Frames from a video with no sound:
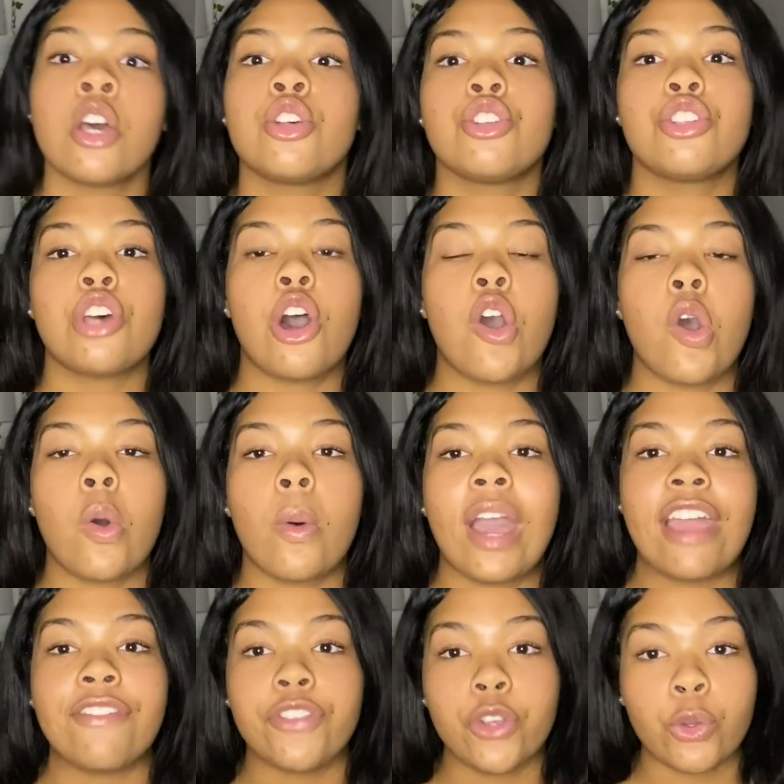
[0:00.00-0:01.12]
So
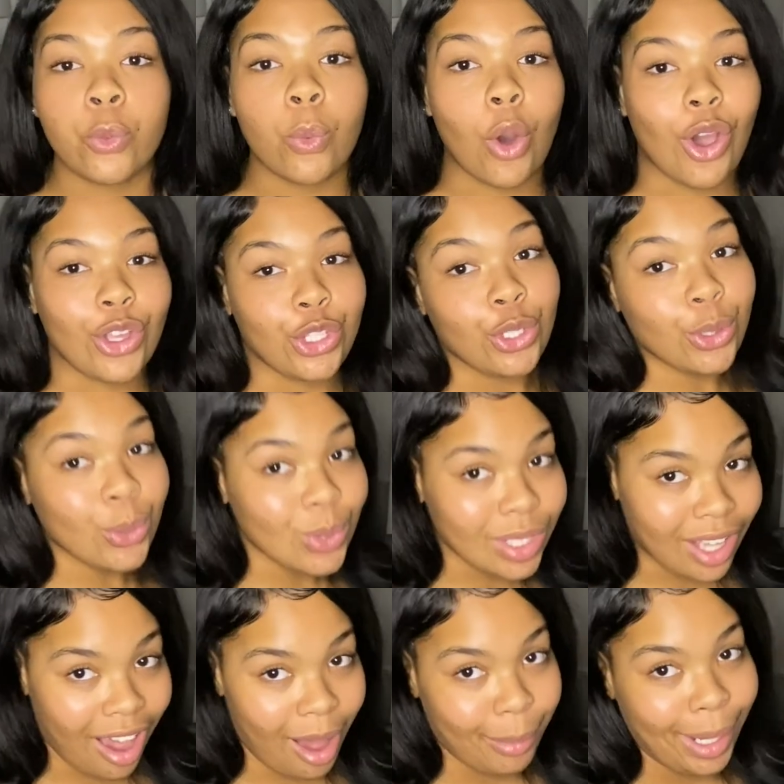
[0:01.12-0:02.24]
if you use
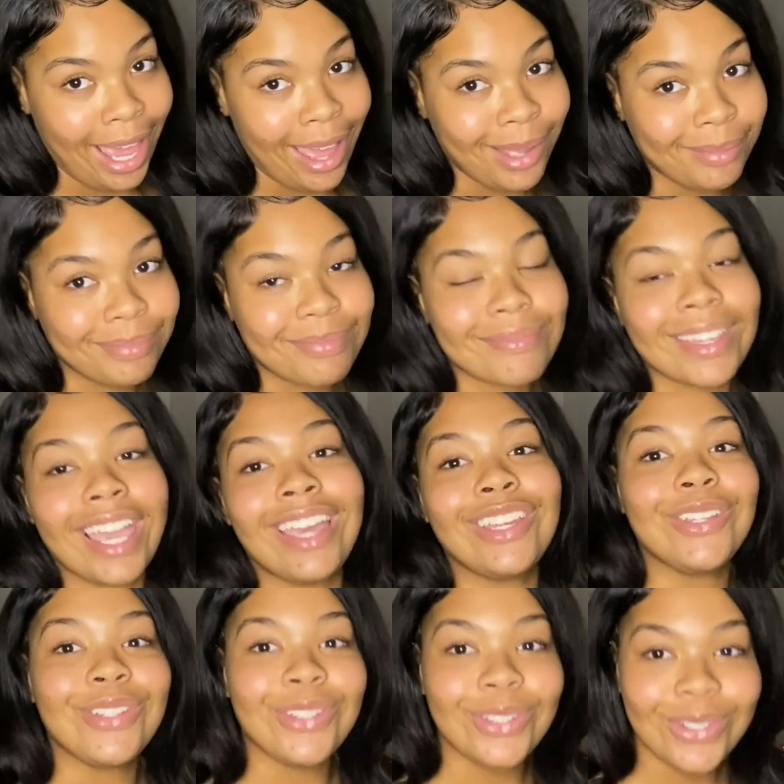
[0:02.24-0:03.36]
Common App and you
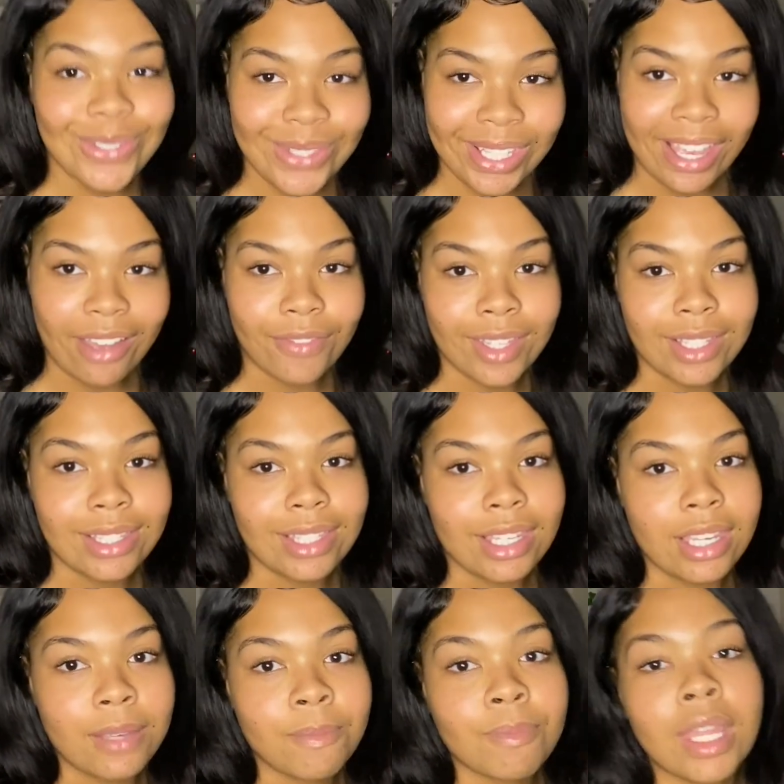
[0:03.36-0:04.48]
use CFNC,